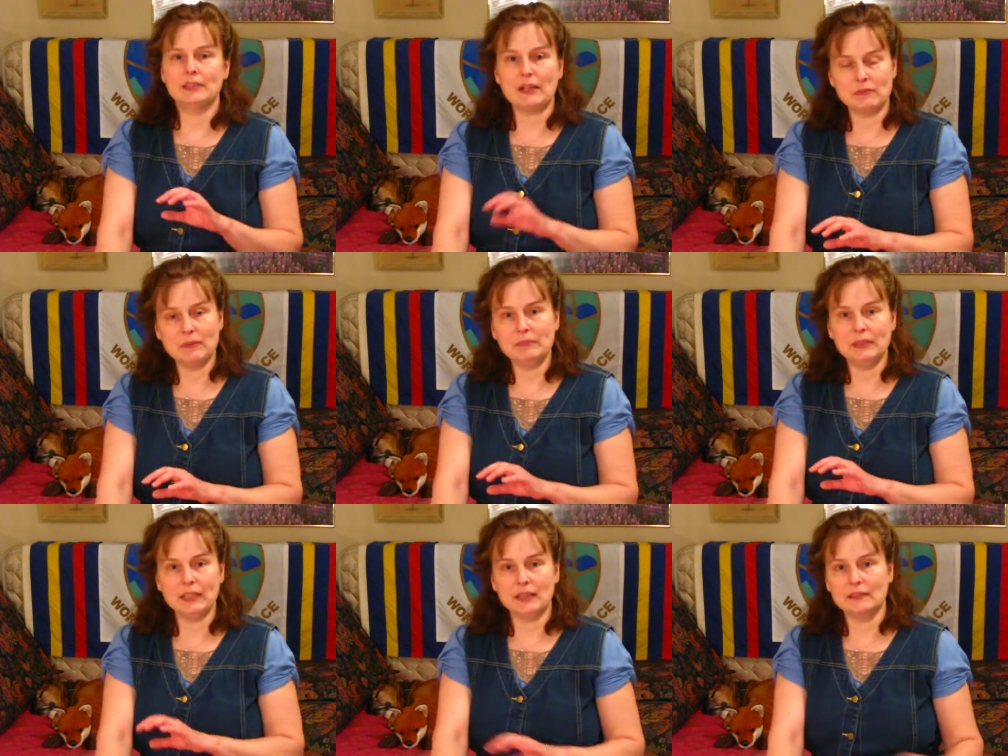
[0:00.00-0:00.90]
government
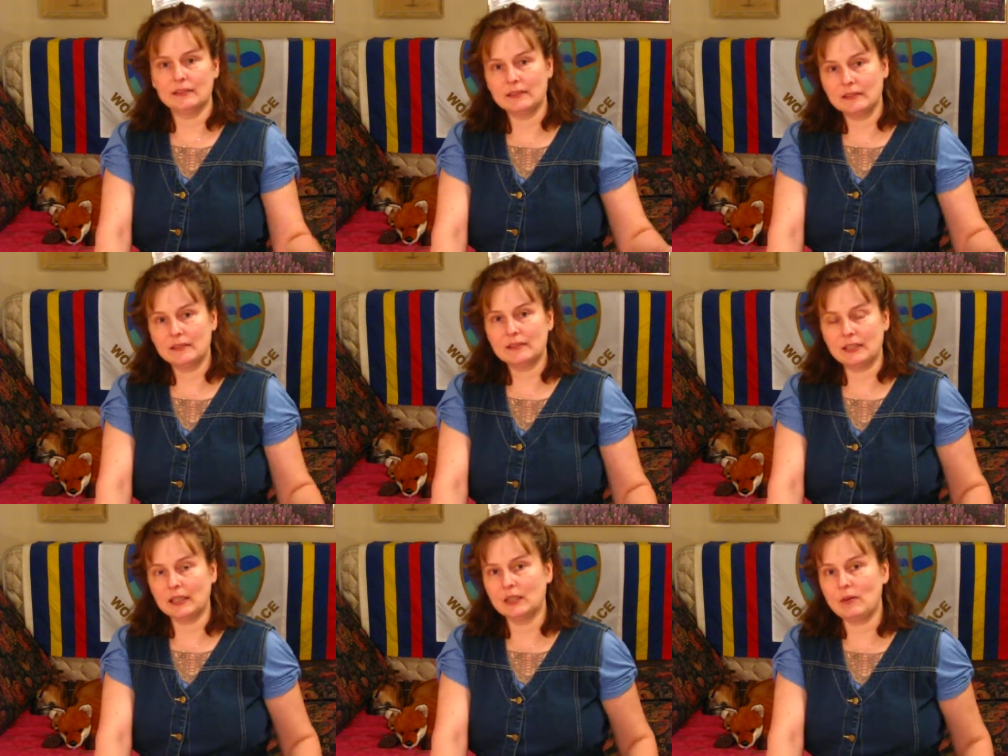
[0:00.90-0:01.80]
began
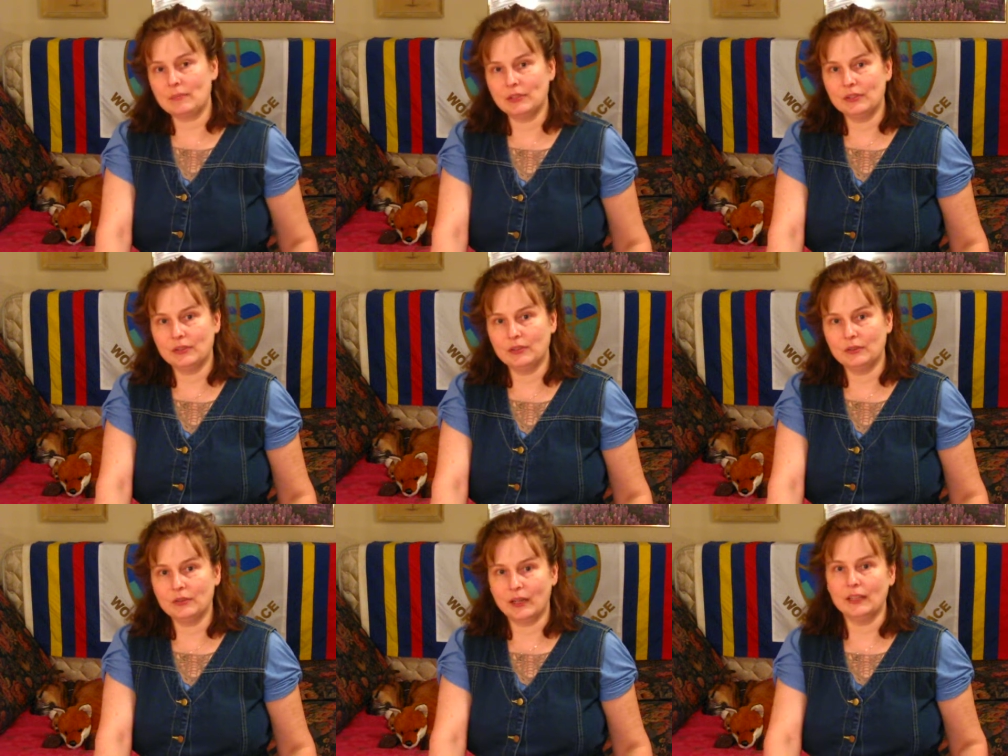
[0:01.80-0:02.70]
selling weapons to
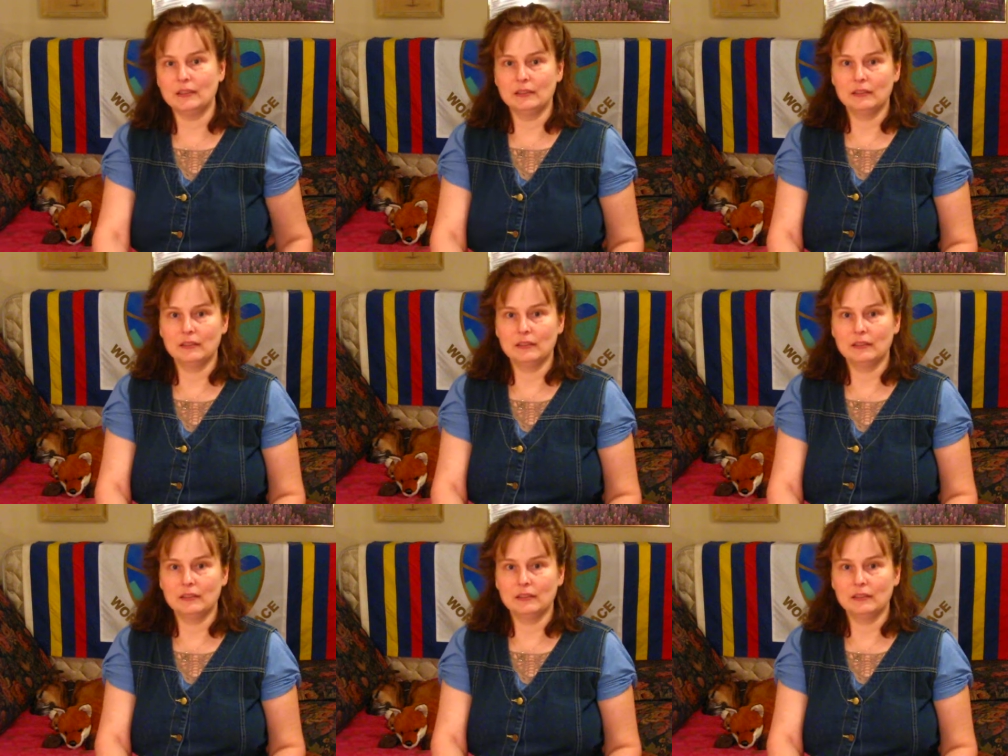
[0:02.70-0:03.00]
Ukraine